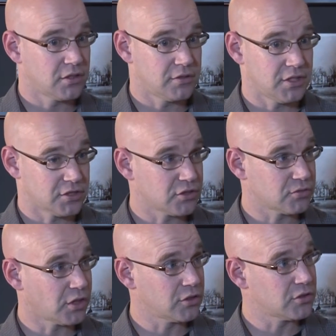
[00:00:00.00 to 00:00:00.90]
distance
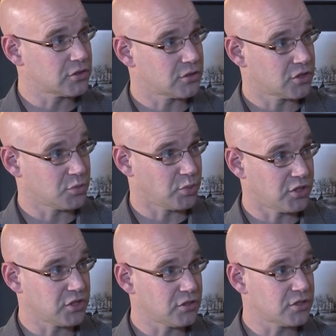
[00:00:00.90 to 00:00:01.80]
runners,
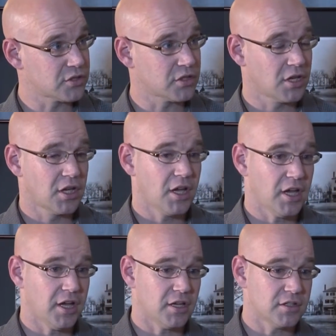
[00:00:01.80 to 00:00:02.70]
sprinters,
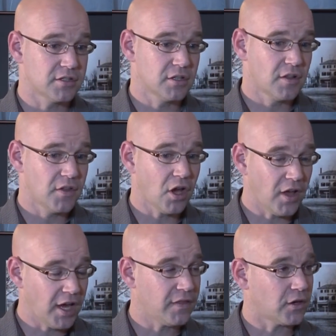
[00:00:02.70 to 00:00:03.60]
and they all
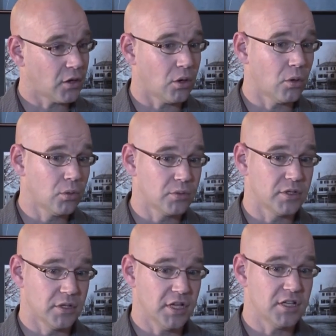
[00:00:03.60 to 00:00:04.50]
had their
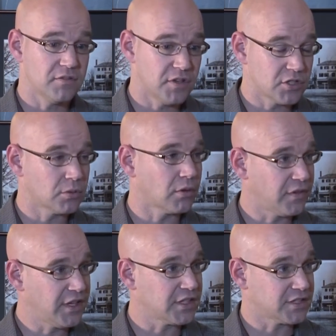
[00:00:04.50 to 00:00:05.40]
own individual
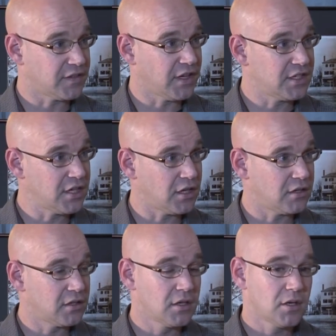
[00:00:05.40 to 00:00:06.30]
things that they did.